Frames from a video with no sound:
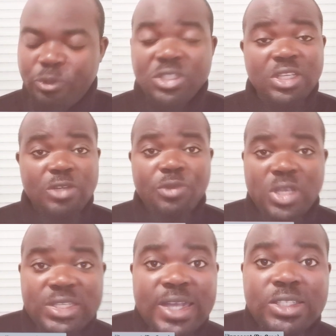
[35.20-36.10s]
This
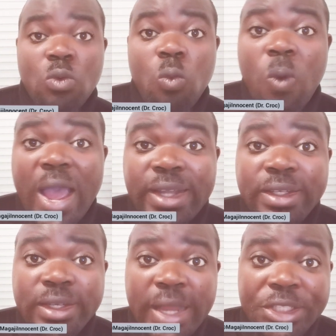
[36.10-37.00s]
individual is asking
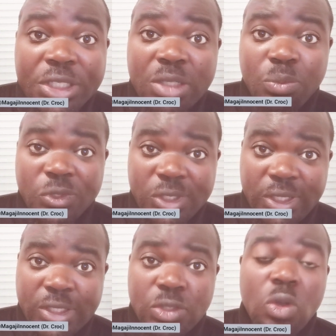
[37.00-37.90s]
why Nigerian
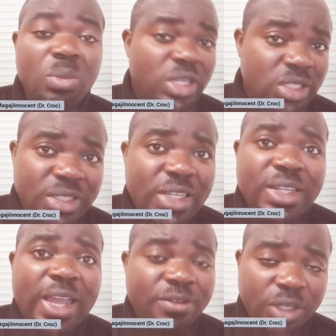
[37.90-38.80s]
music is dominating the
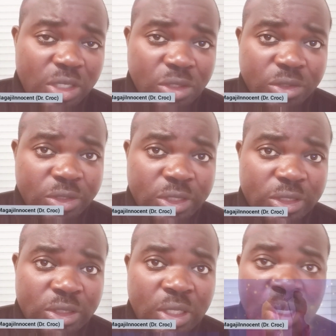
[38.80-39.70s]
entire African continent